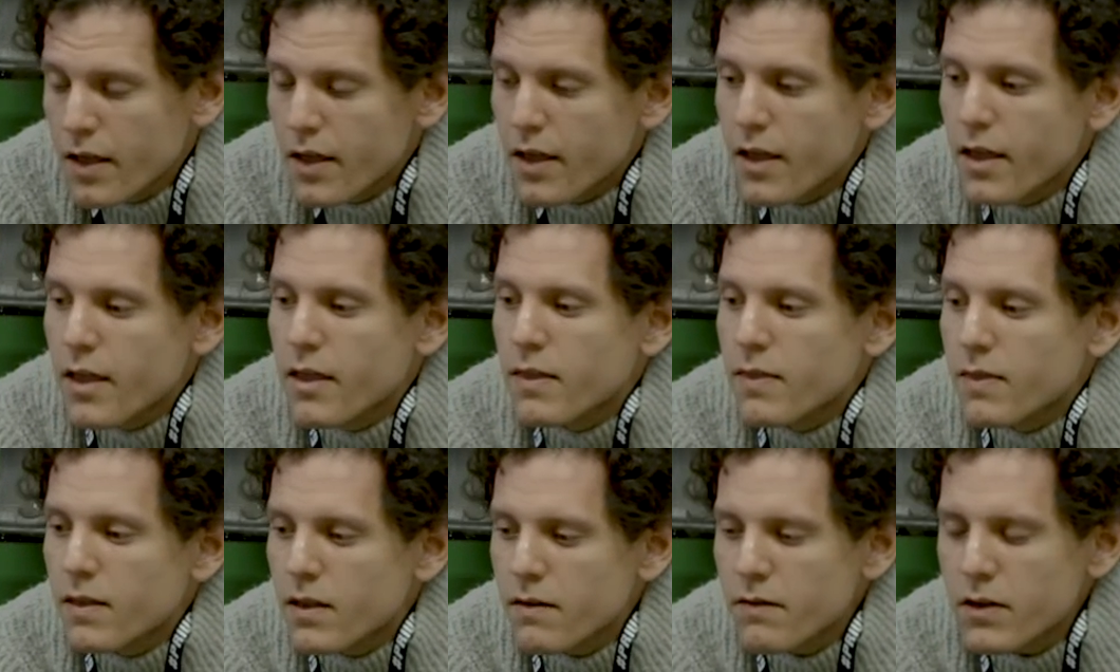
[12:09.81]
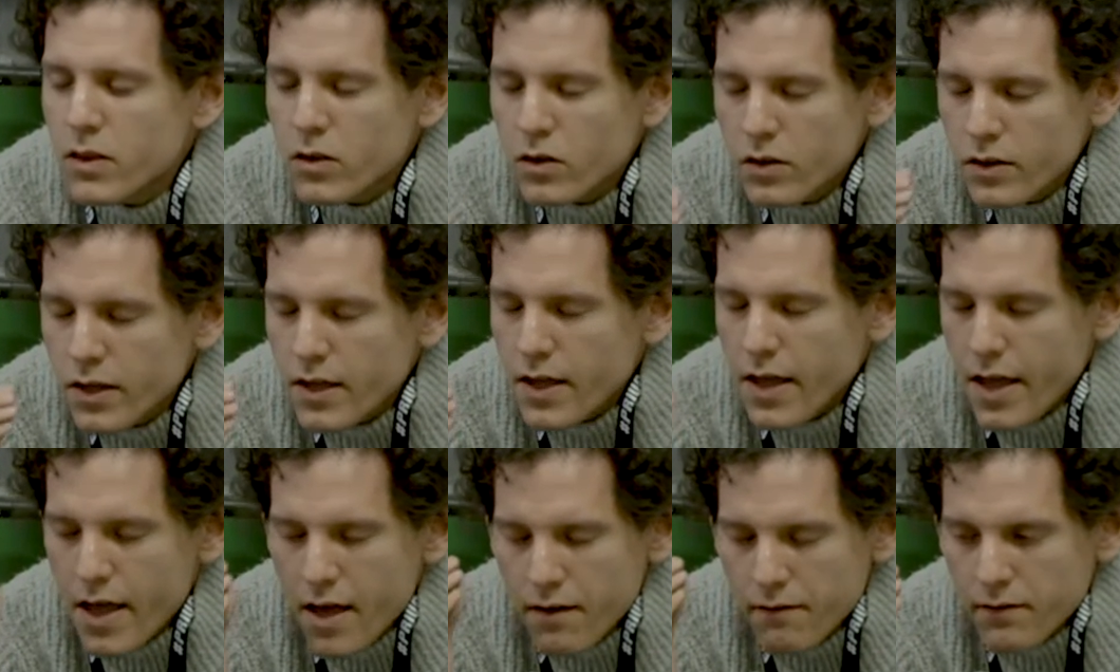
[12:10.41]
And even though they
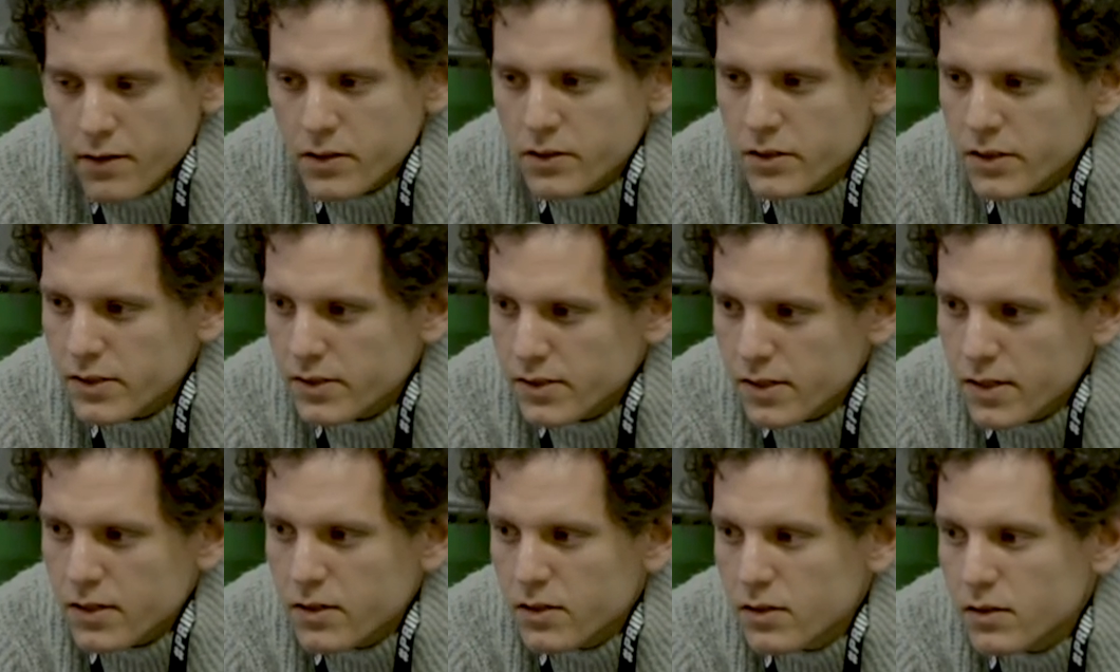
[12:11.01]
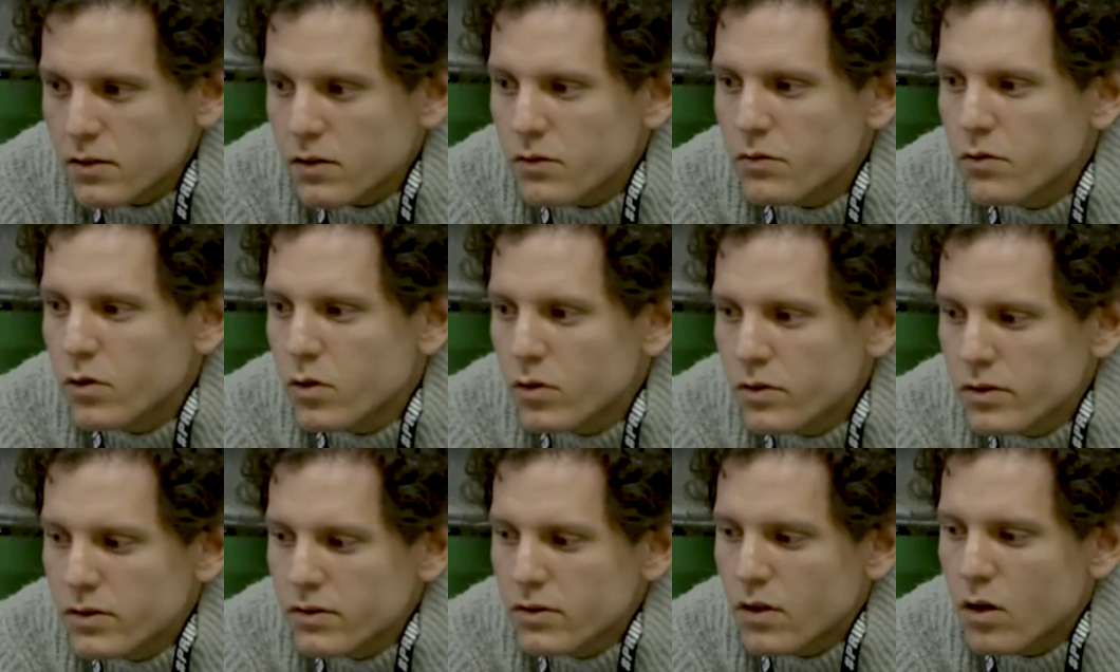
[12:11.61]
have understanding
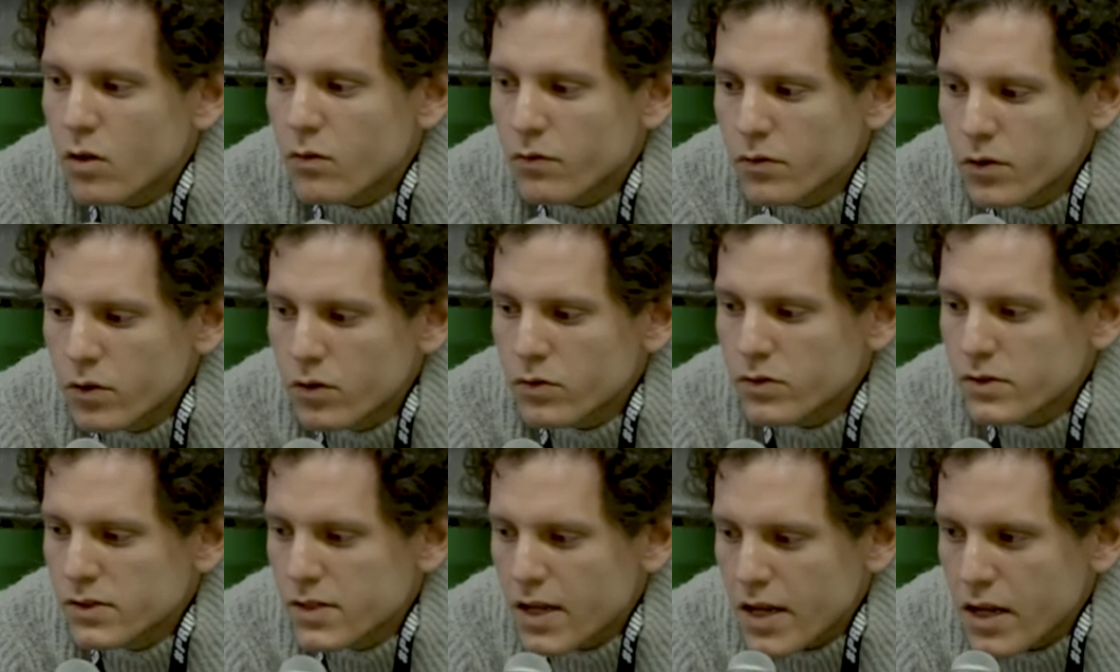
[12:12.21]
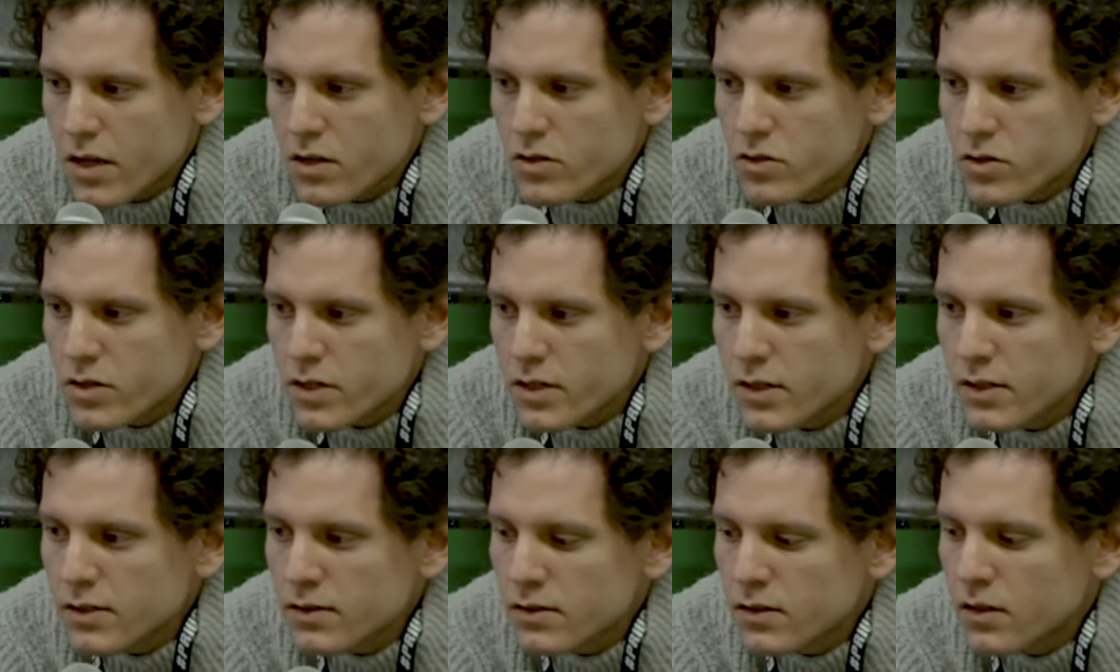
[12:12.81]
of those
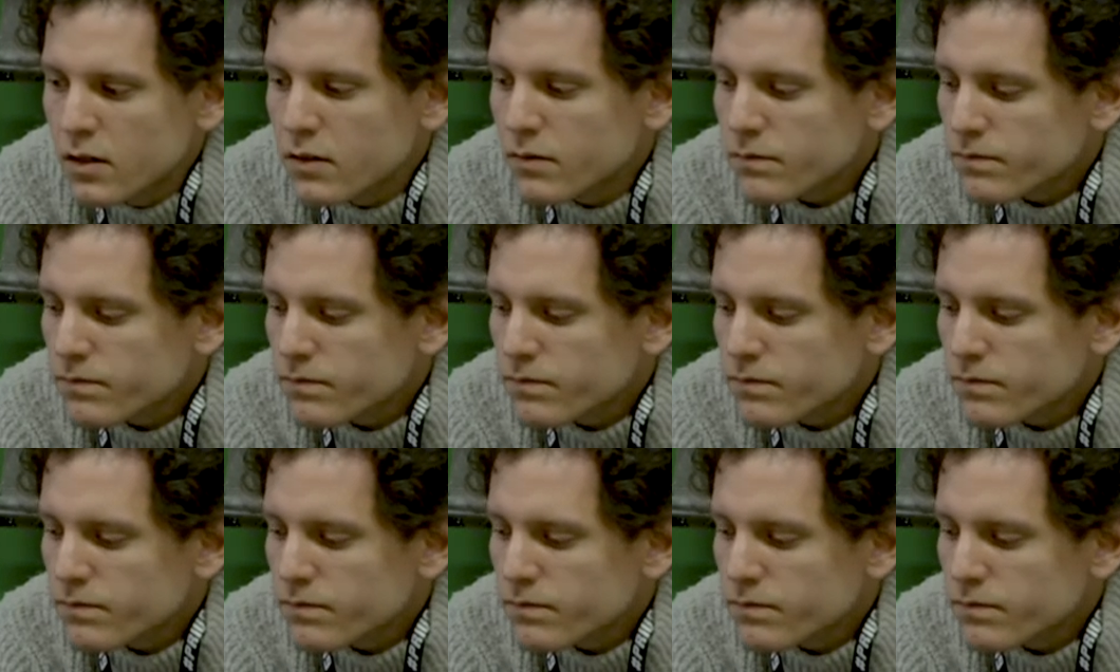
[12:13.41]
dangers,